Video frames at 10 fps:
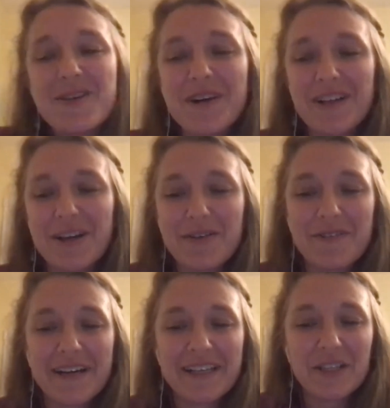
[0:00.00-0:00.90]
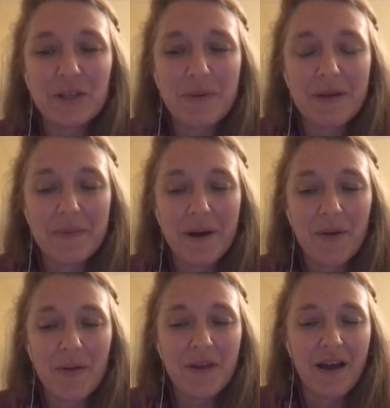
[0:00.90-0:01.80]
you clarify a little bit
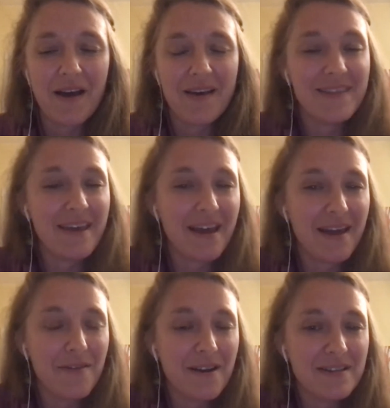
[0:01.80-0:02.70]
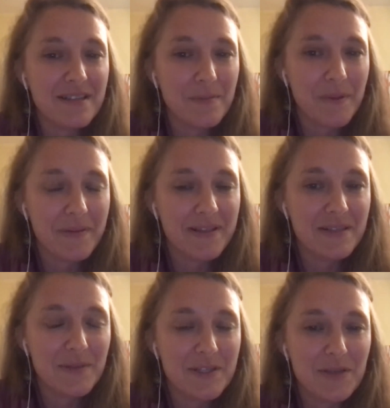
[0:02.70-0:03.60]
about the ARAD supplements,
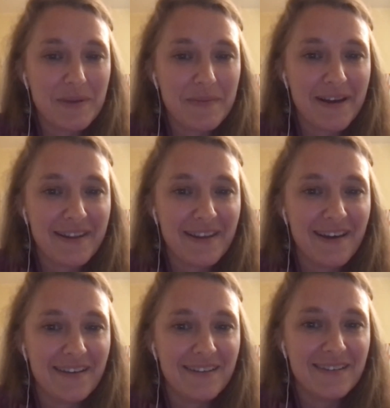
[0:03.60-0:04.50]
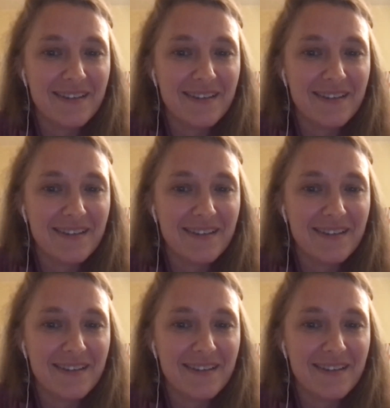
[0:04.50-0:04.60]
what you mean by that?